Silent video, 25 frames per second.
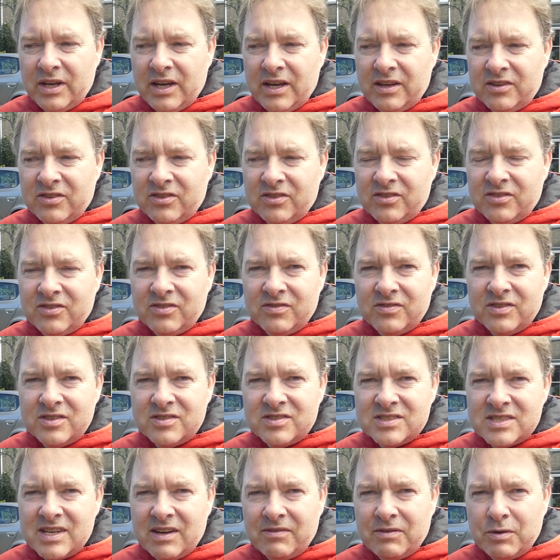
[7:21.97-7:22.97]

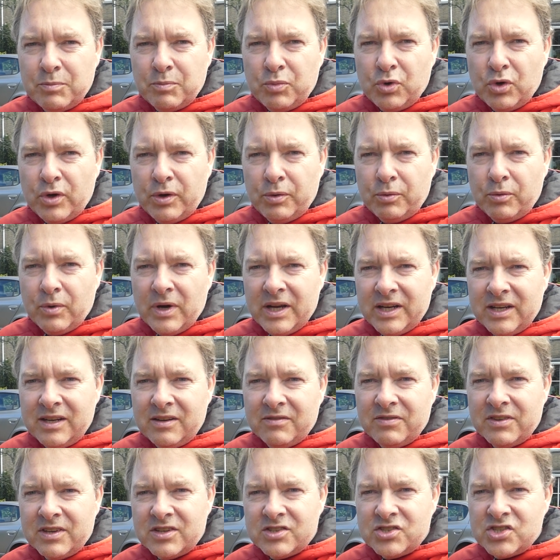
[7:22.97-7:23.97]
f7.1
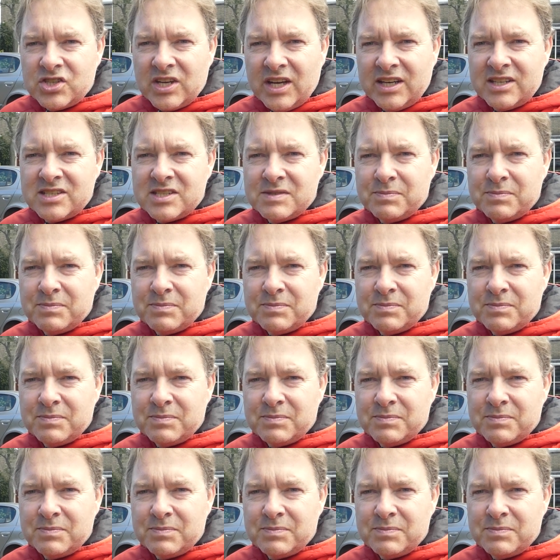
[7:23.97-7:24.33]
if the shutter